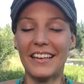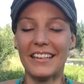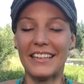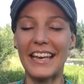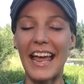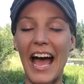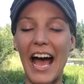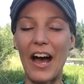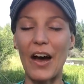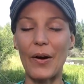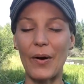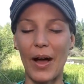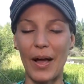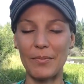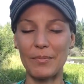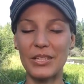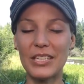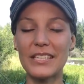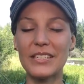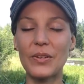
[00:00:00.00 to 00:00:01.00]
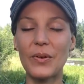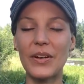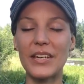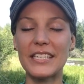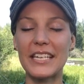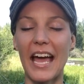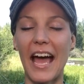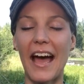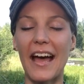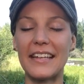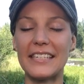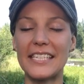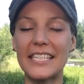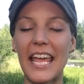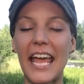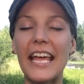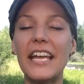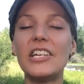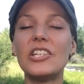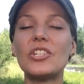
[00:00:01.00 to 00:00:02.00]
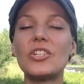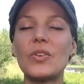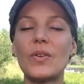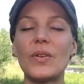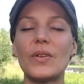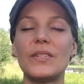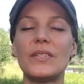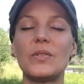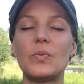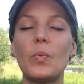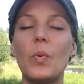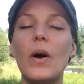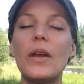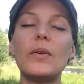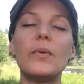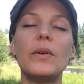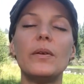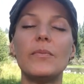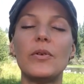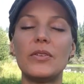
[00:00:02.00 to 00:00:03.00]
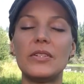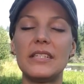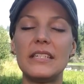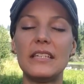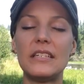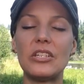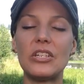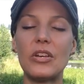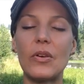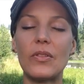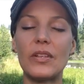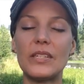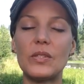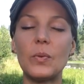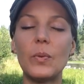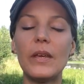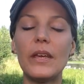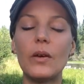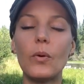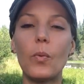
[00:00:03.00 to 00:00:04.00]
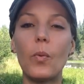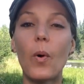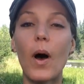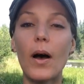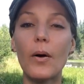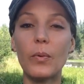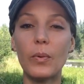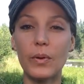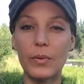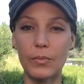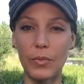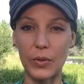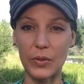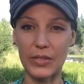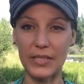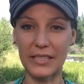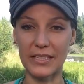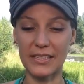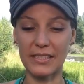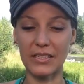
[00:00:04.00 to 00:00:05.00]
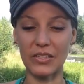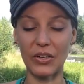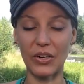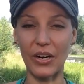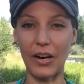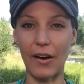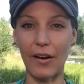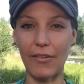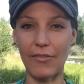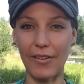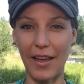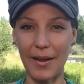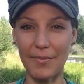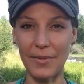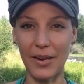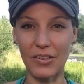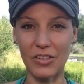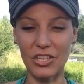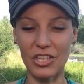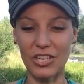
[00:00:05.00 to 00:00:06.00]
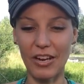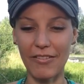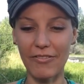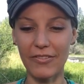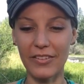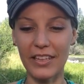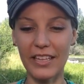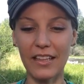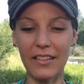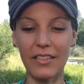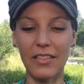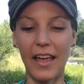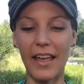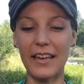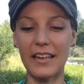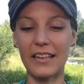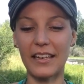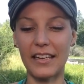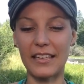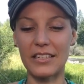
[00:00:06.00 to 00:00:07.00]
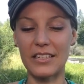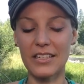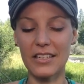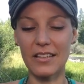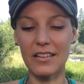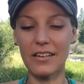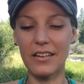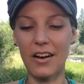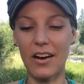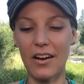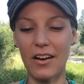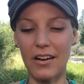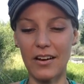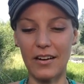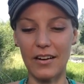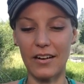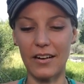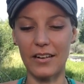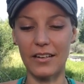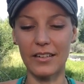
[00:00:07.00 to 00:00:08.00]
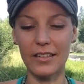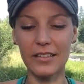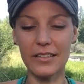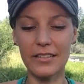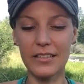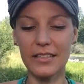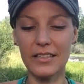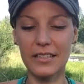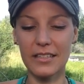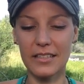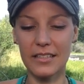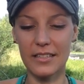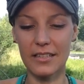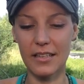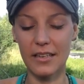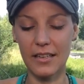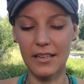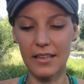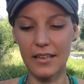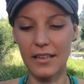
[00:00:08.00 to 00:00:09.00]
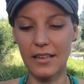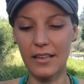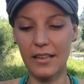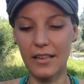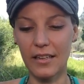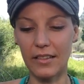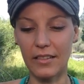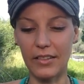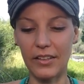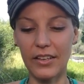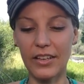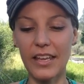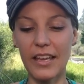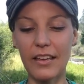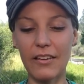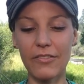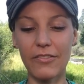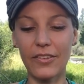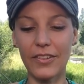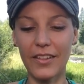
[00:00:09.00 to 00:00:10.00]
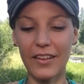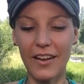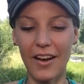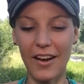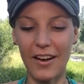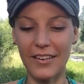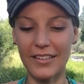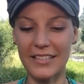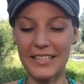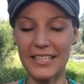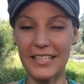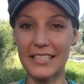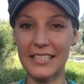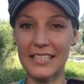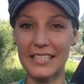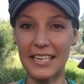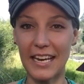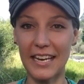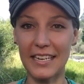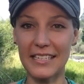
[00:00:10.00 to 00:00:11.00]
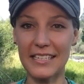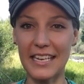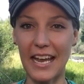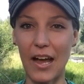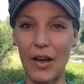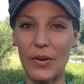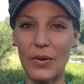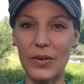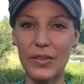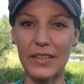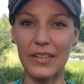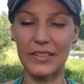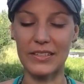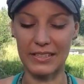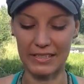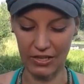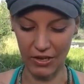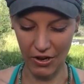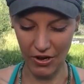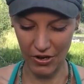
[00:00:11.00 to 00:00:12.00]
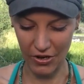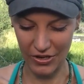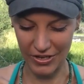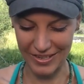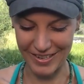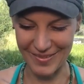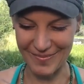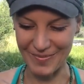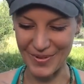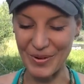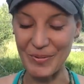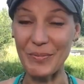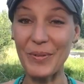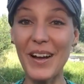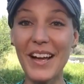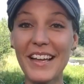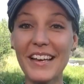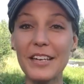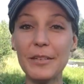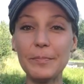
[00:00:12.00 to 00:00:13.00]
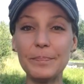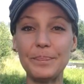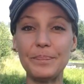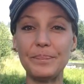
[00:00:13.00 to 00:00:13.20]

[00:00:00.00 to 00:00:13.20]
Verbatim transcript: Now, I'm just going to ask angels, what do we most need to know this week? What will most serve? I'm now shuffling light into the cards, looking for the cards that stand out. There's card number one,